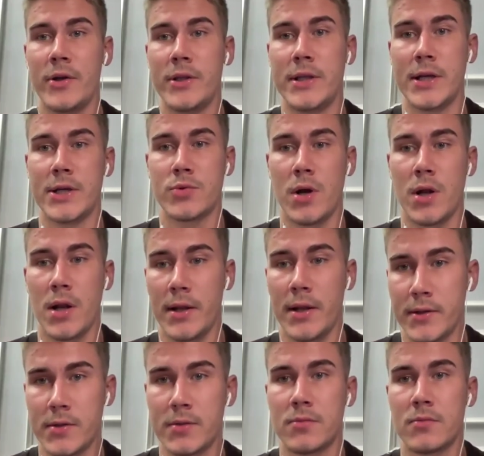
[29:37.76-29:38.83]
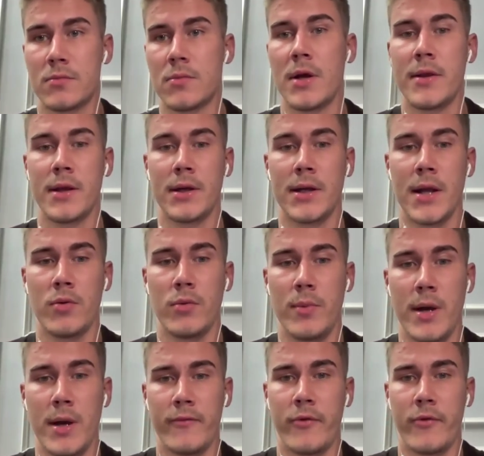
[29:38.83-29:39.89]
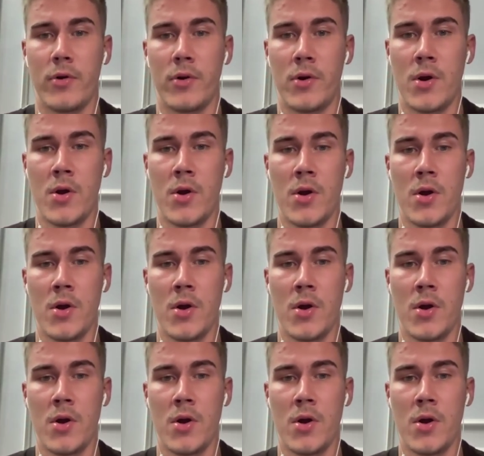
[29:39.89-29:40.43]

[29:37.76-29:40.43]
clarity as well, and I think that would be helpful.